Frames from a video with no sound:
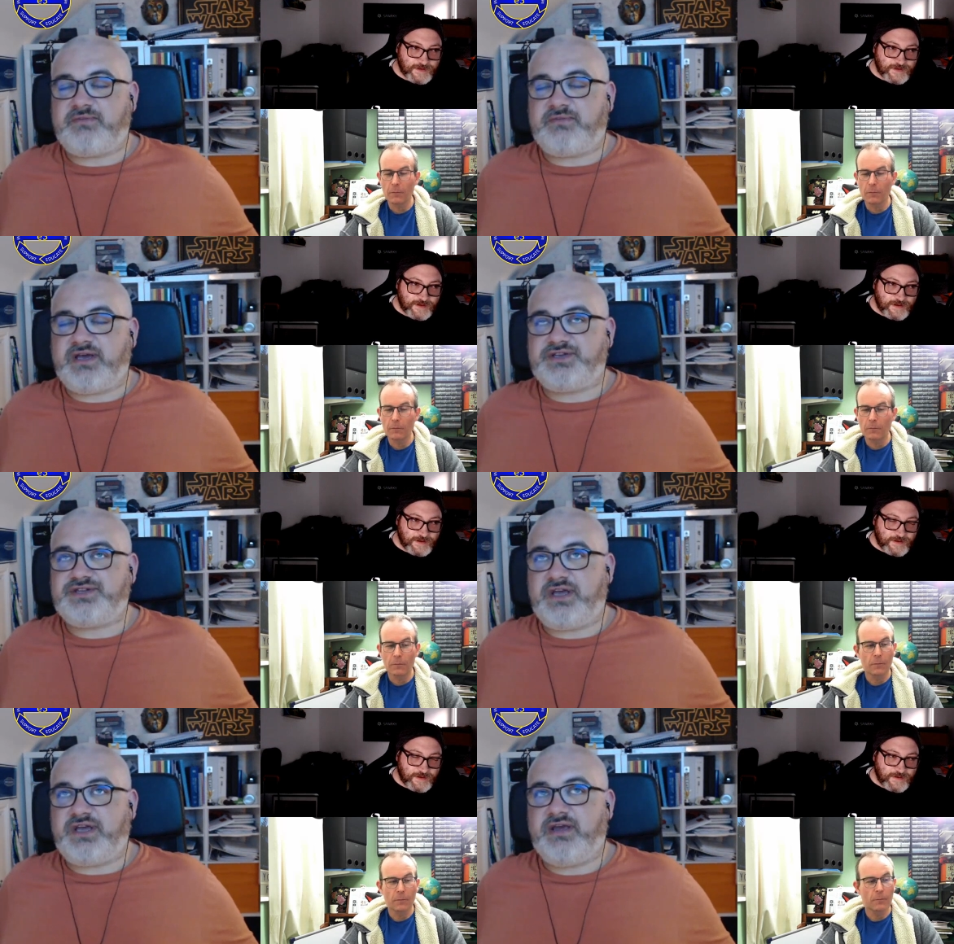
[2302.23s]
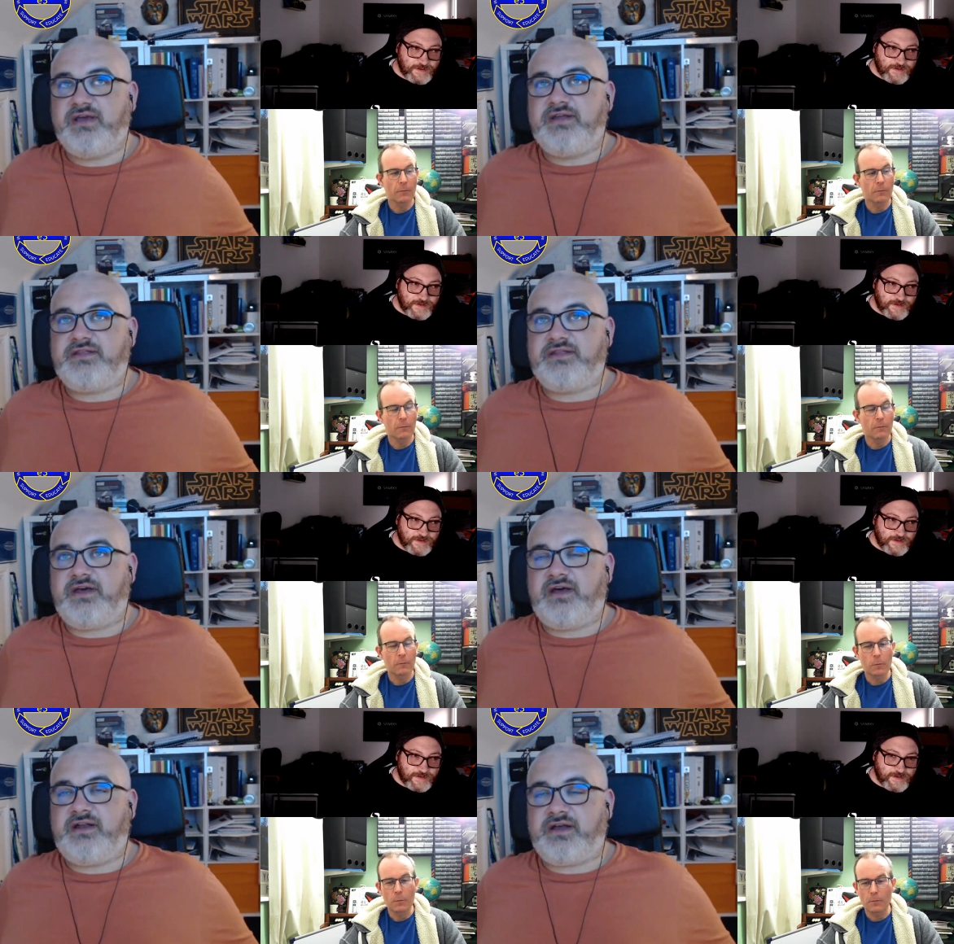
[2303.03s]
Speaker 1: I'm showing my age here,
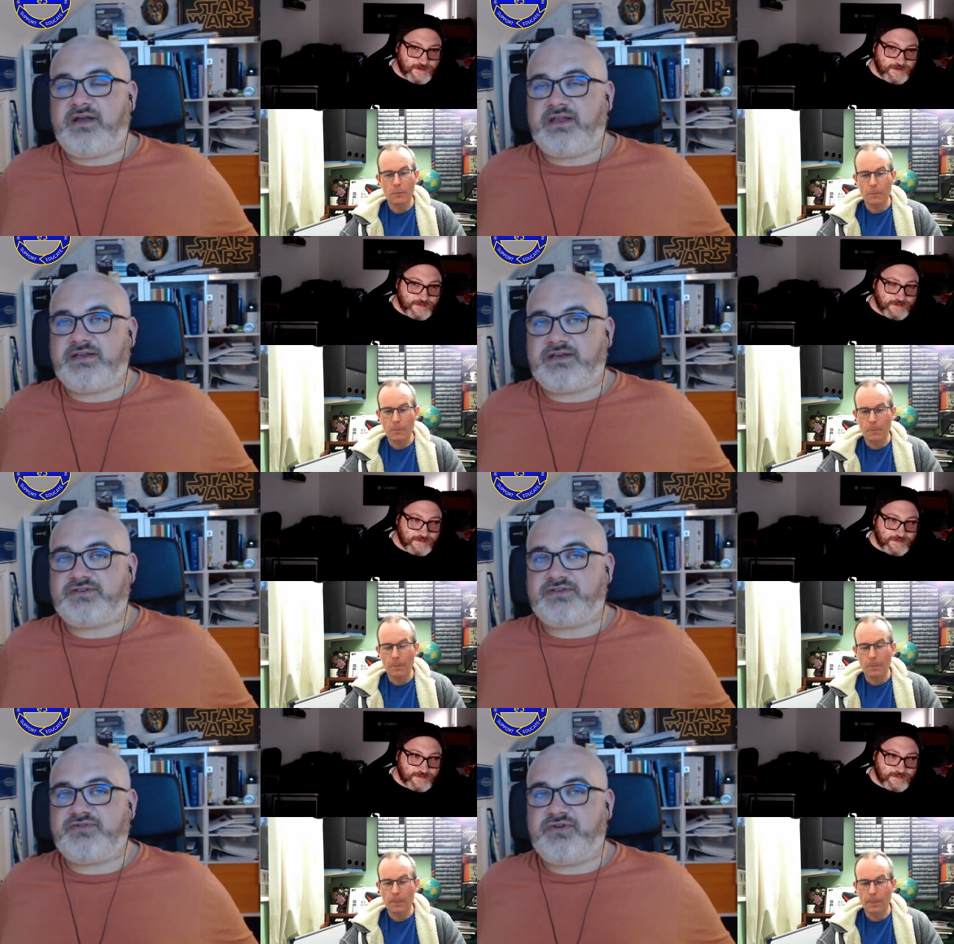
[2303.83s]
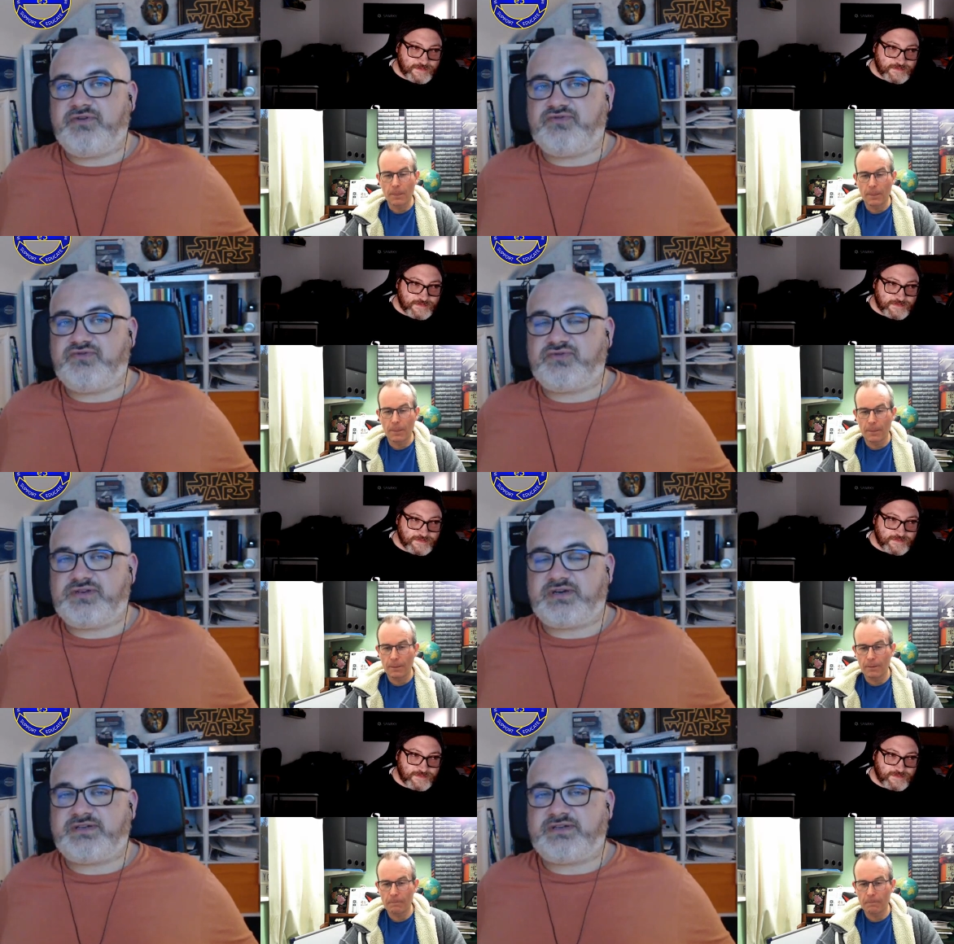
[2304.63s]
that a line conductor and a neutral
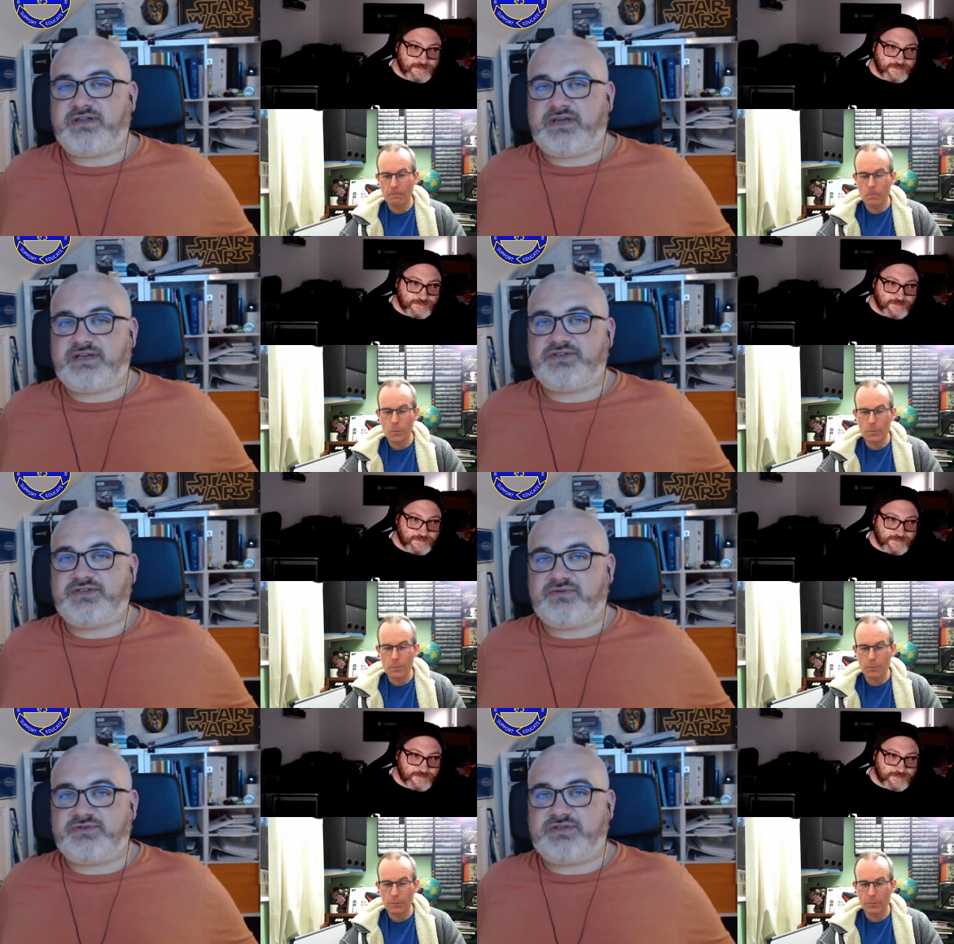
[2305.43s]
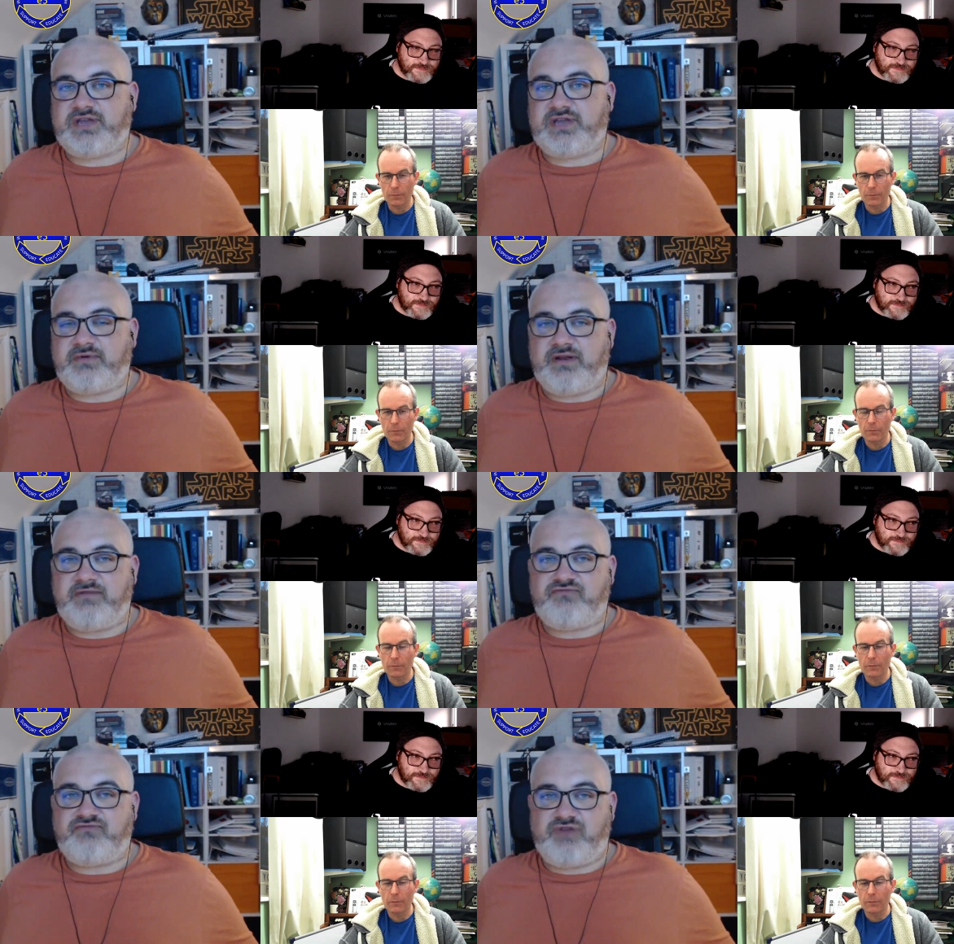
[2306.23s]
conductor, that's your, that
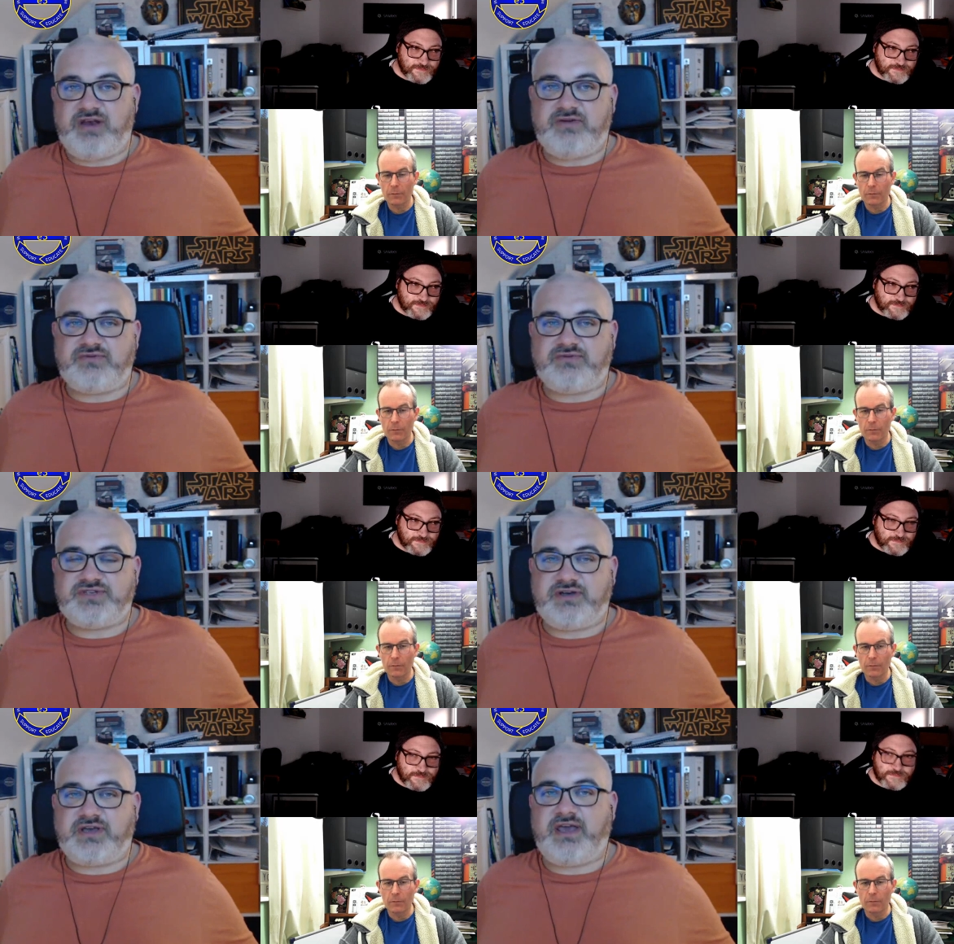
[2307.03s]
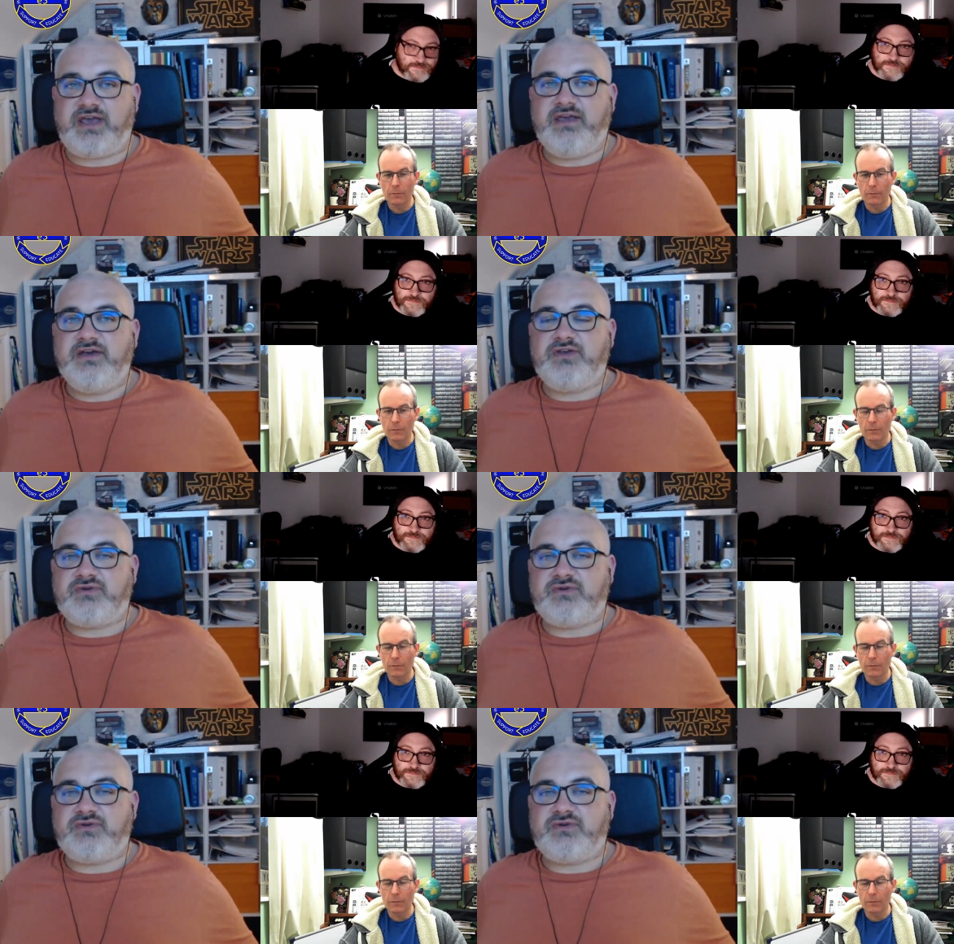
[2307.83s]
will run your circuit.